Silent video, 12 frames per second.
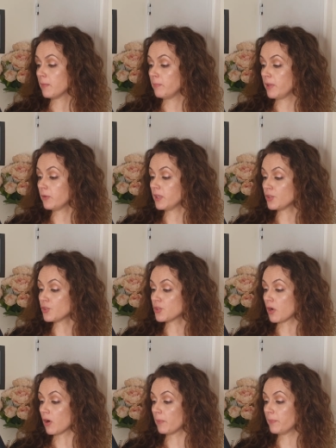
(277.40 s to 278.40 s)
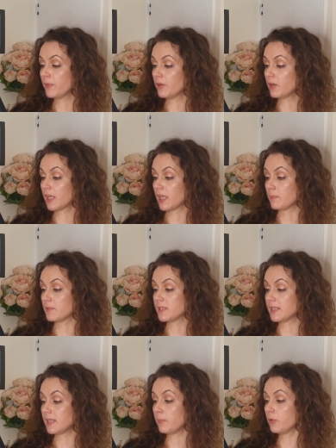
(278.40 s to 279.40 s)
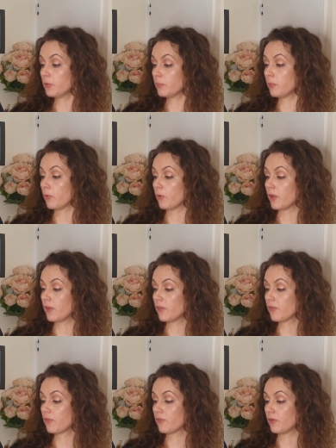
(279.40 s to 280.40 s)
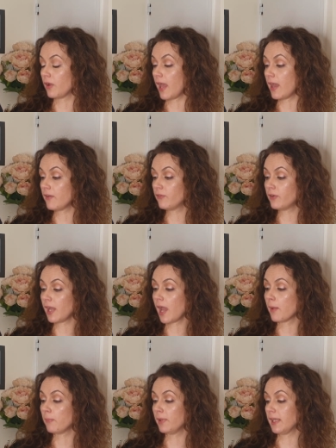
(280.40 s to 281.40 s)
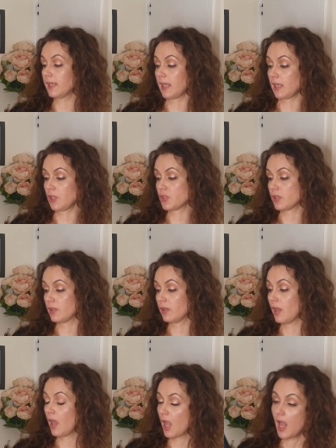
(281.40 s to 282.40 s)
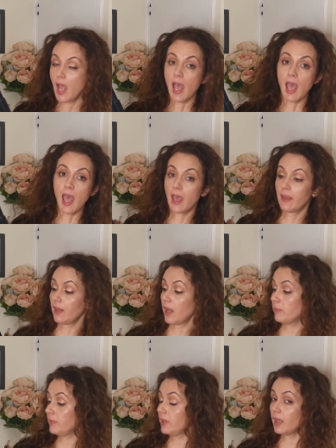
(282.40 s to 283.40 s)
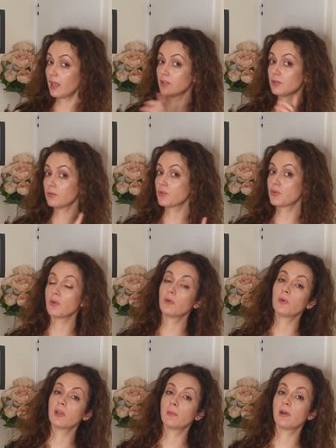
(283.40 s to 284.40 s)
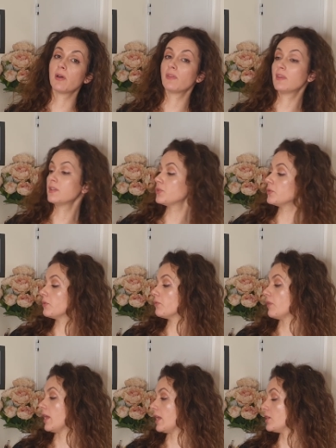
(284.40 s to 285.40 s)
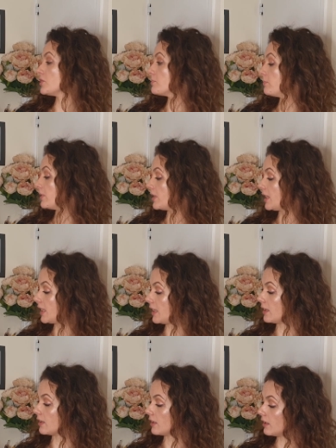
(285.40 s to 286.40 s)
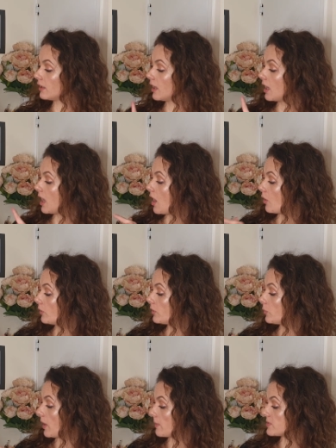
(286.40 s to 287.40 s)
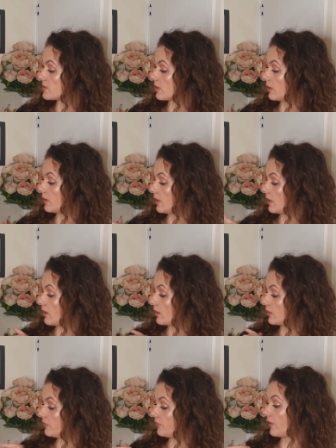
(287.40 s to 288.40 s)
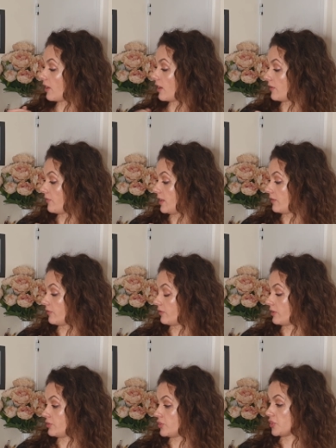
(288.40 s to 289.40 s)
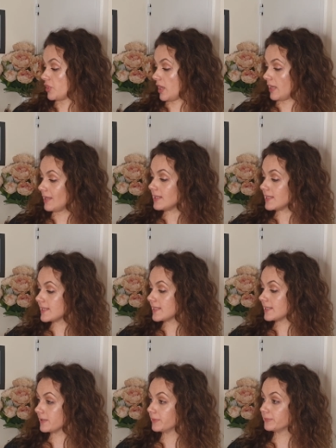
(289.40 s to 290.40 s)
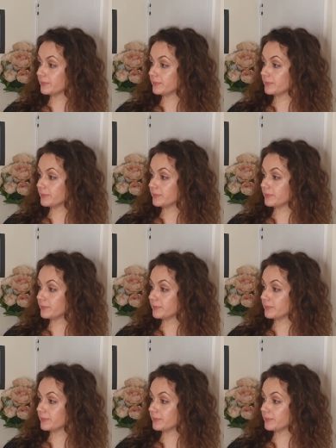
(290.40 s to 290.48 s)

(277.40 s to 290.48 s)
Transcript: Built-in sharpener keeps tip on point through every application. And I'm not so sure what about the store range, but here on the website they got 5 different shades.